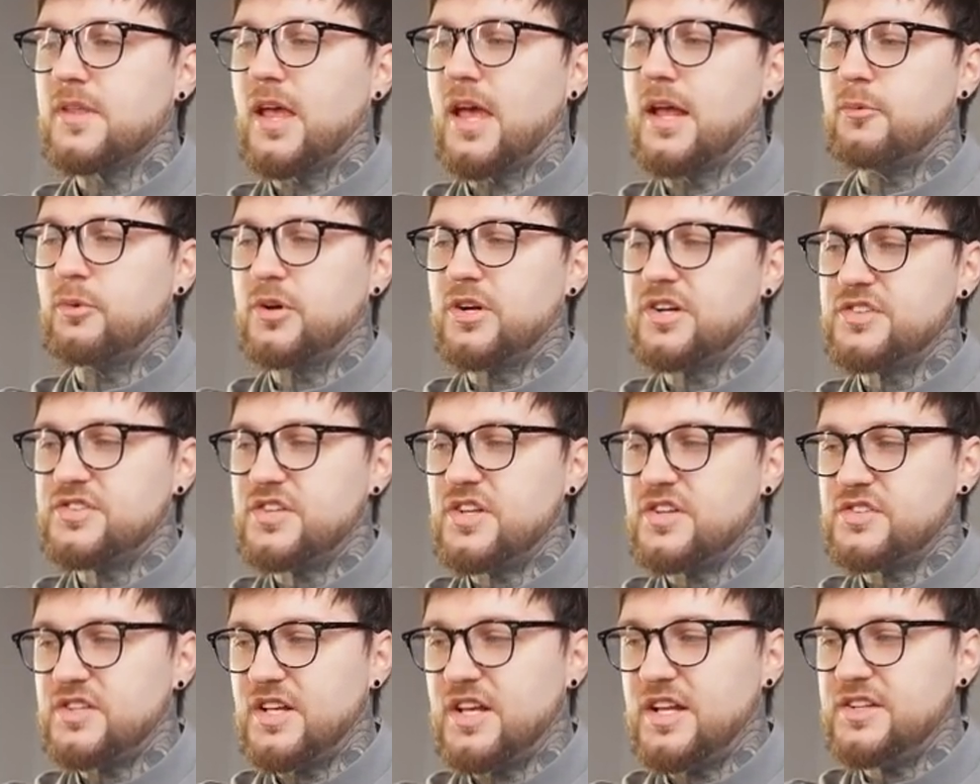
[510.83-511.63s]
and where it
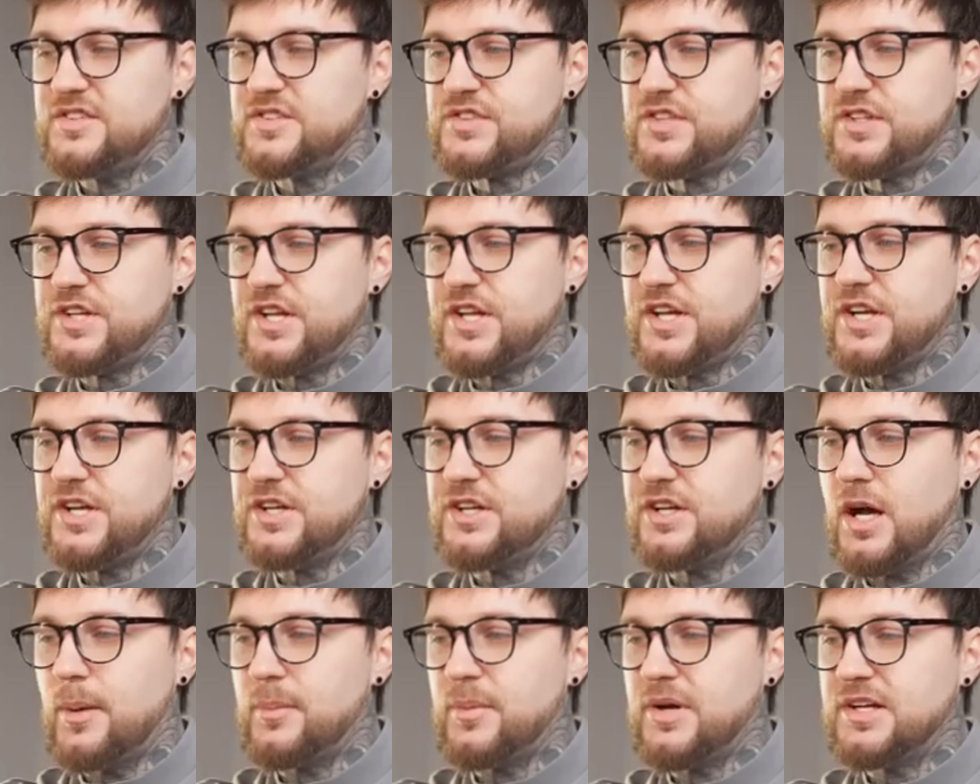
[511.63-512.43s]
says insert
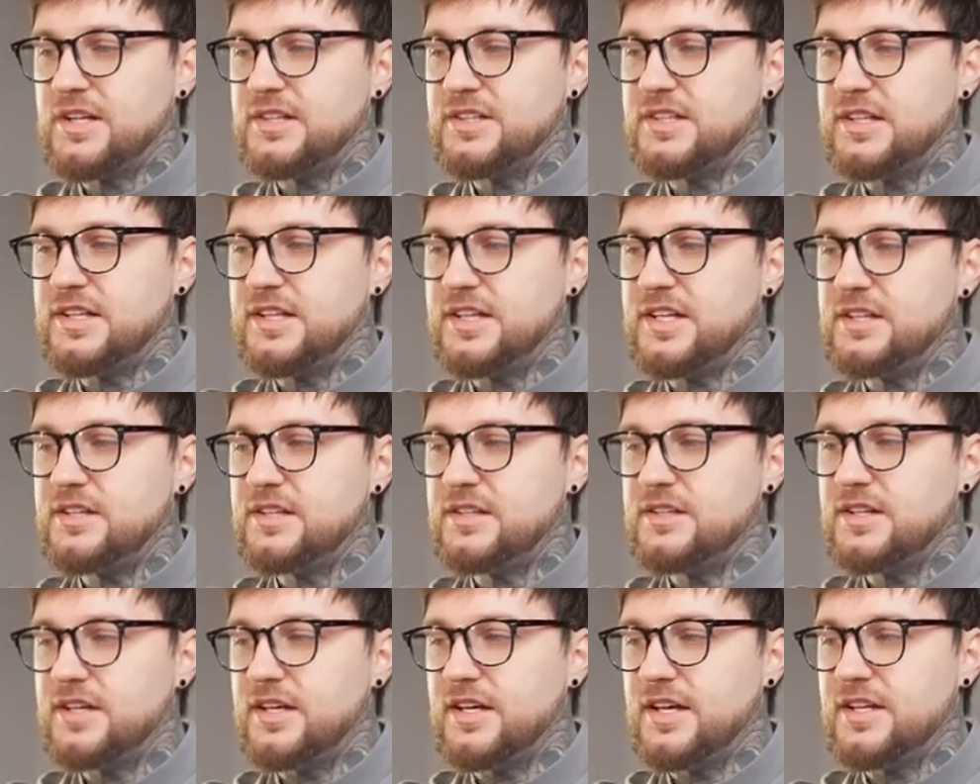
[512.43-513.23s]
here, I'm gonna delete
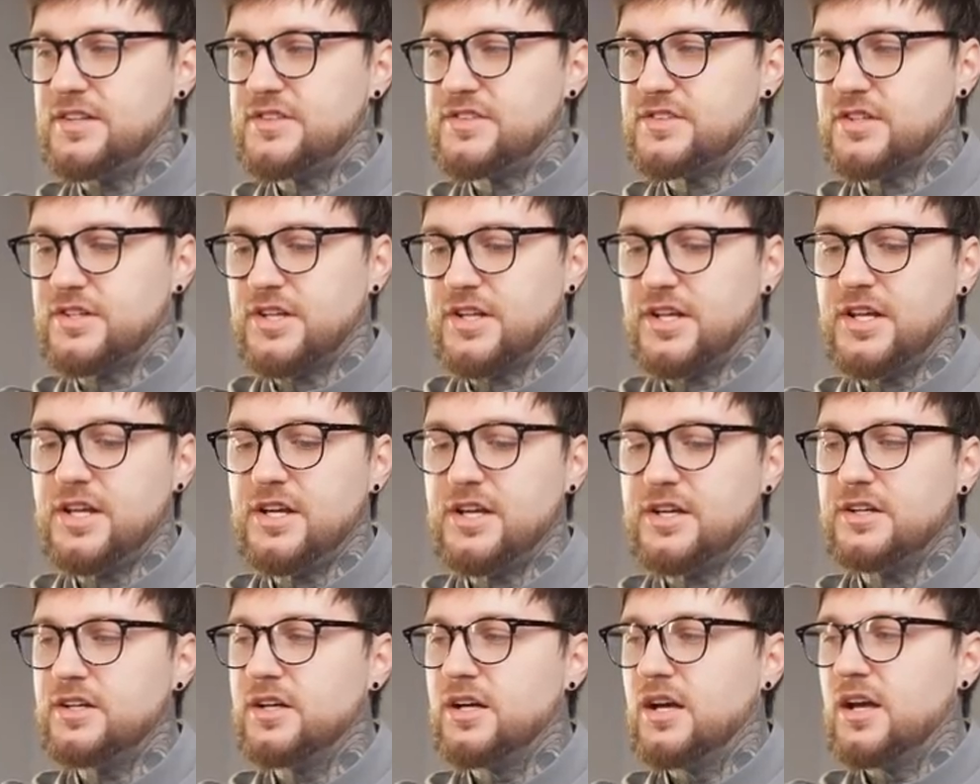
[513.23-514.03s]
the insert
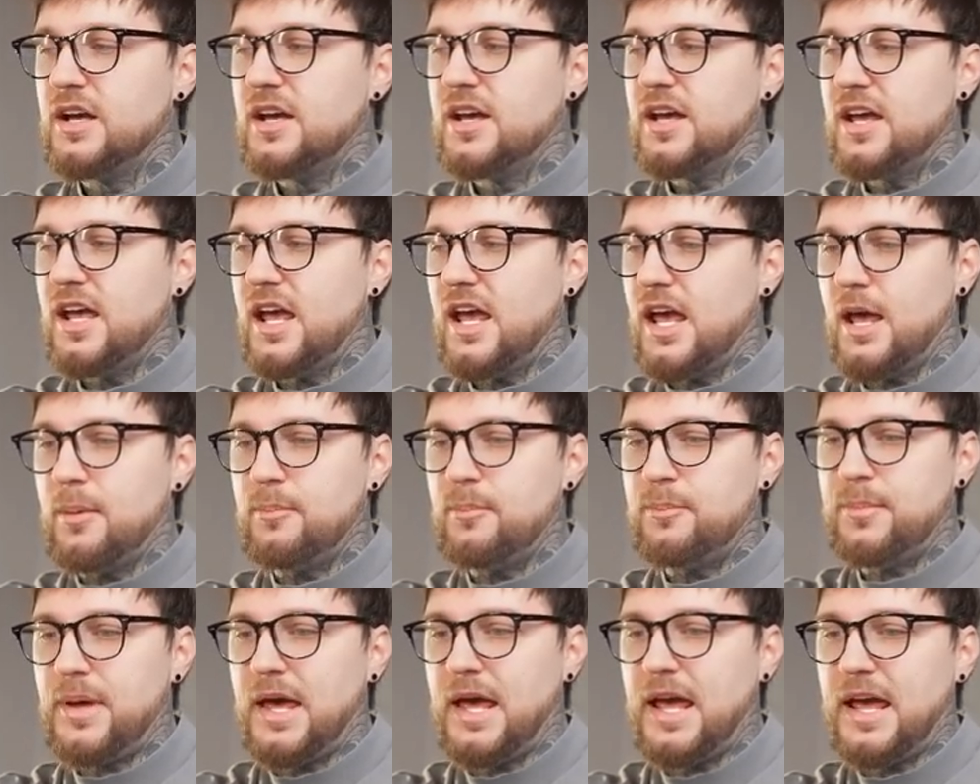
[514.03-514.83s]
here
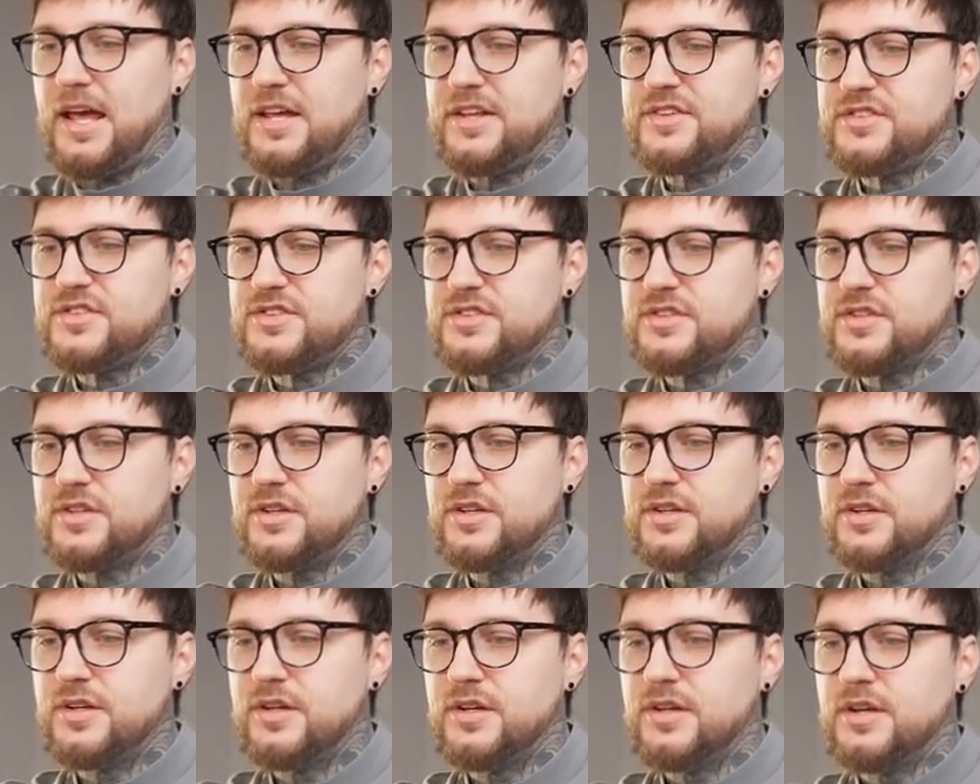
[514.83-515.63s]
and
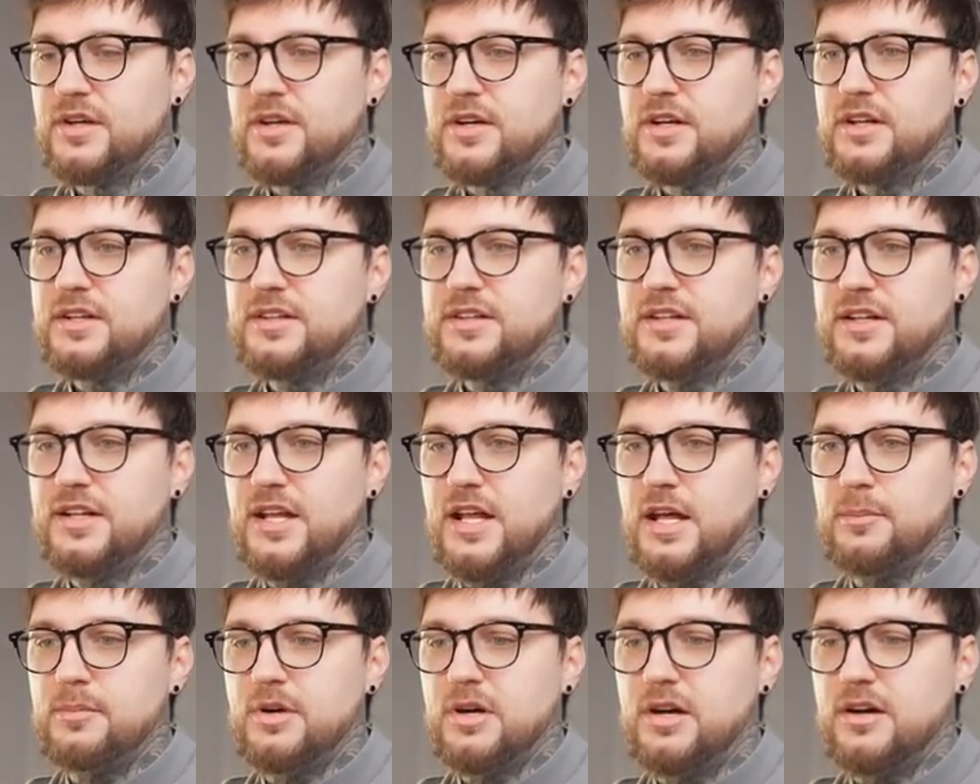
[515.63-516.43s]
paste the
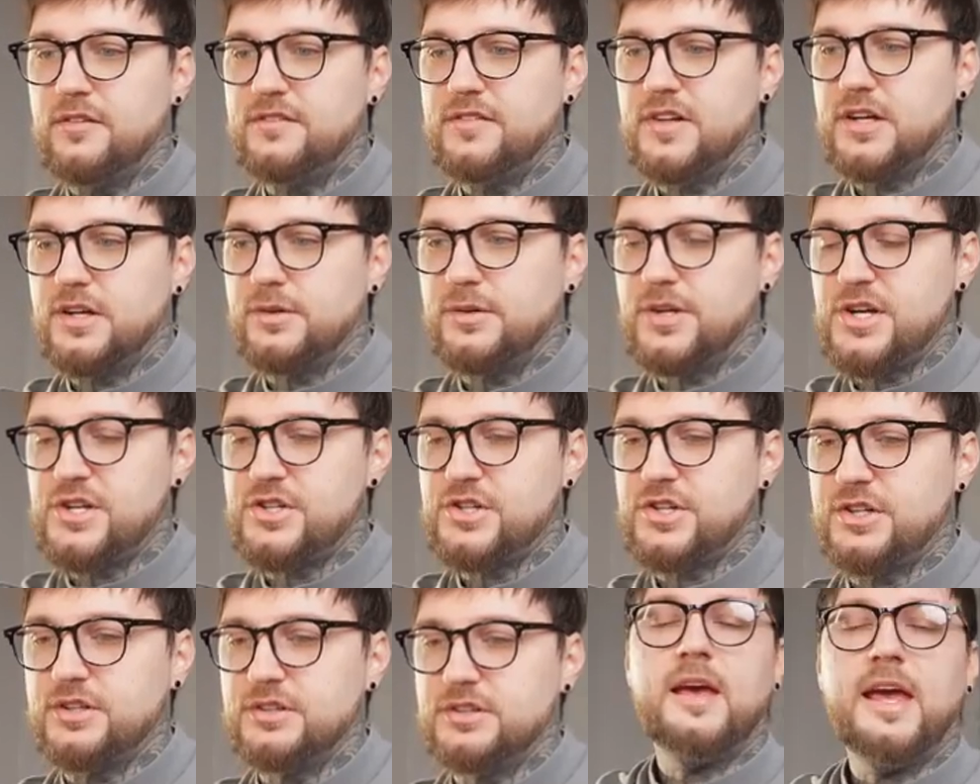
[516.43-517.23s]
name of the
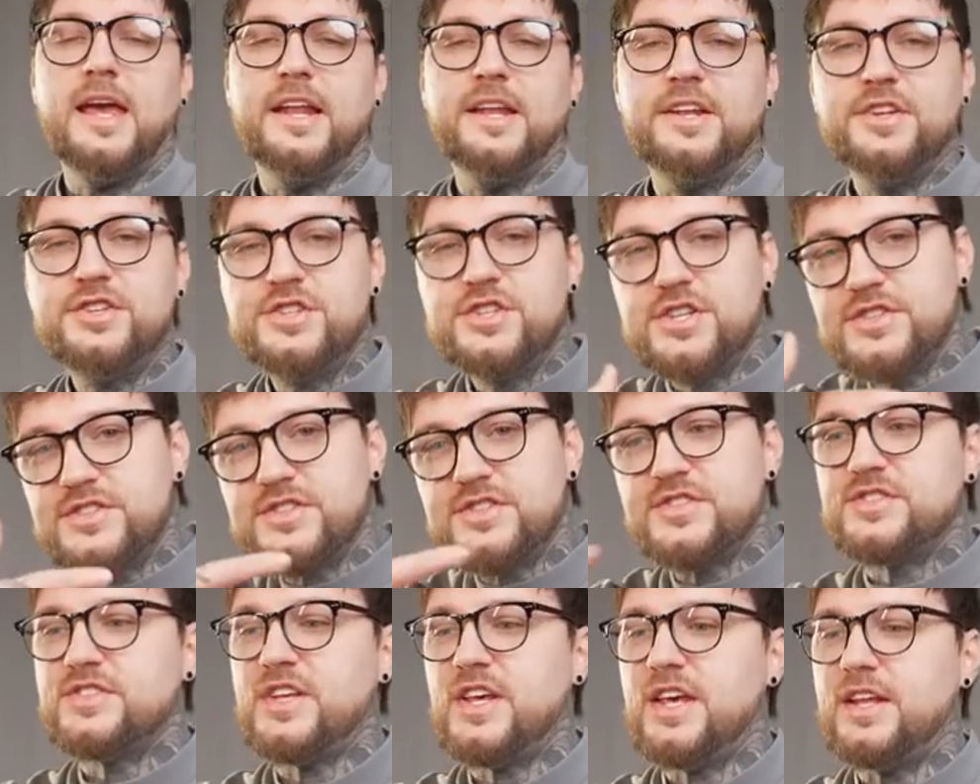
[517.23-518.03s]
creature and just
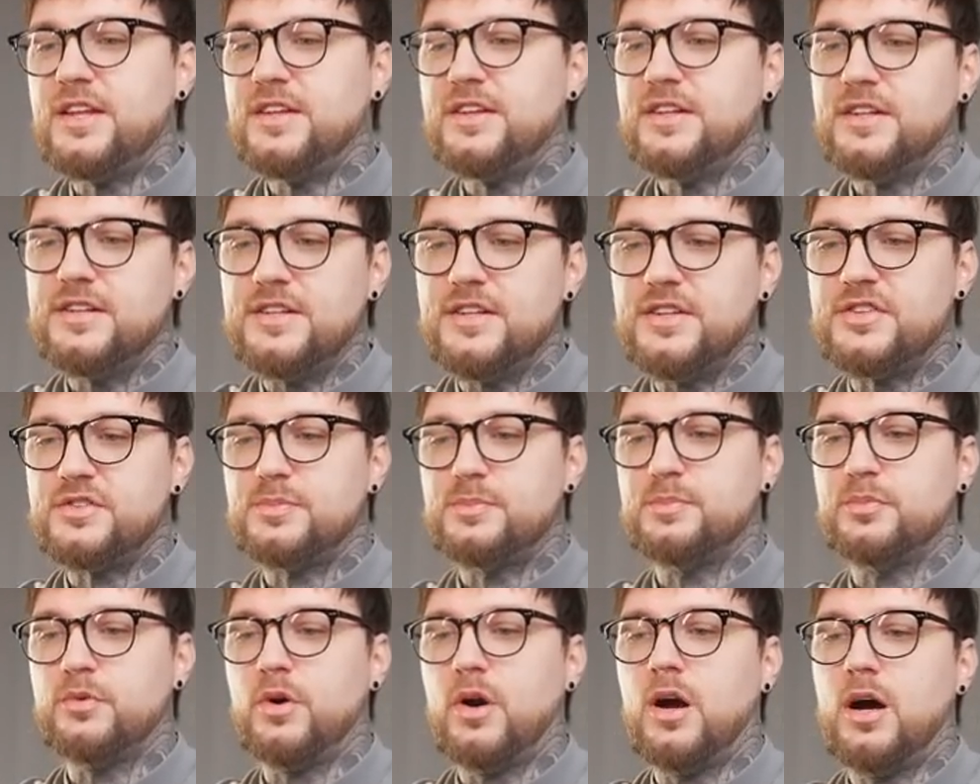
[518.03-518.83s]
send this
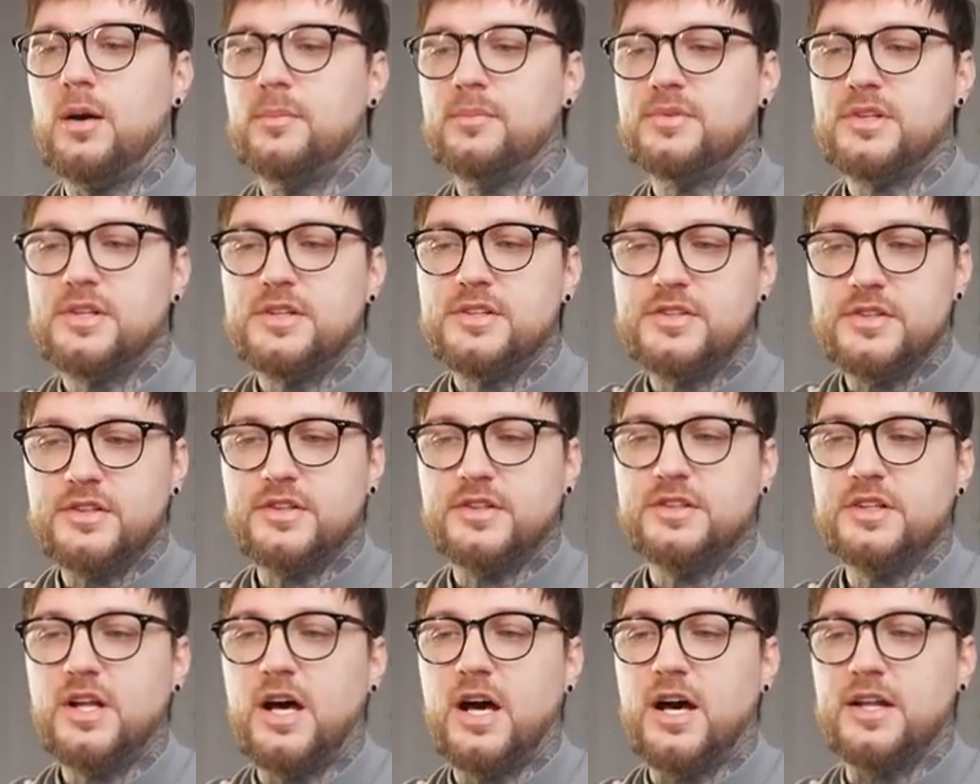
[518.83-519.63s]
prompt to
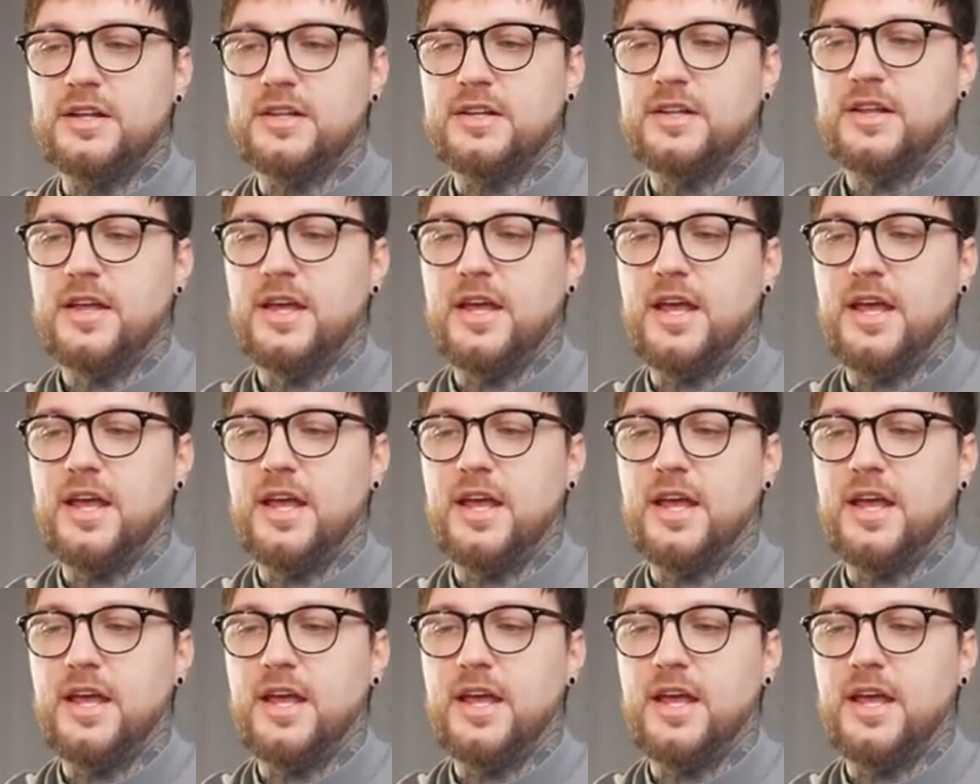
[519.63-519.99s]
Claude.